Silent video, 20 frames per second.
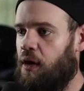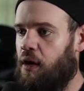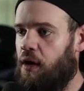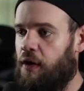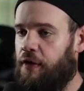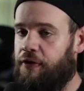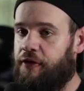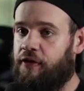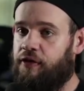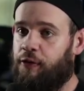
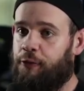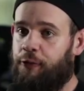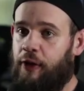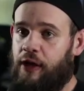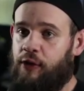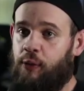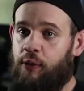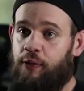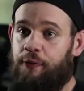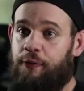This
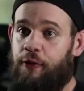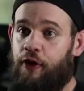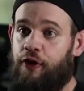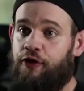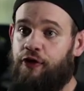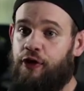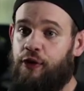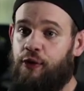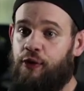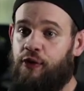effect was
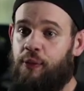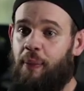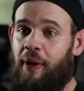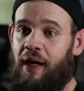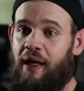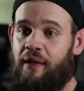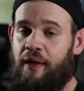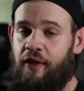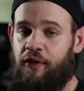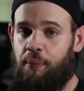first used
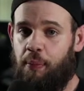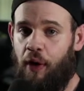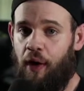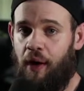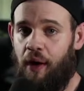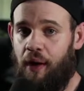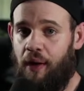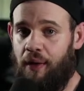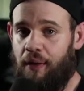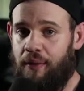by Les
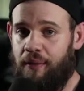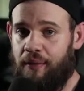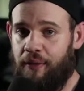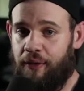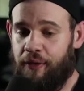Paul.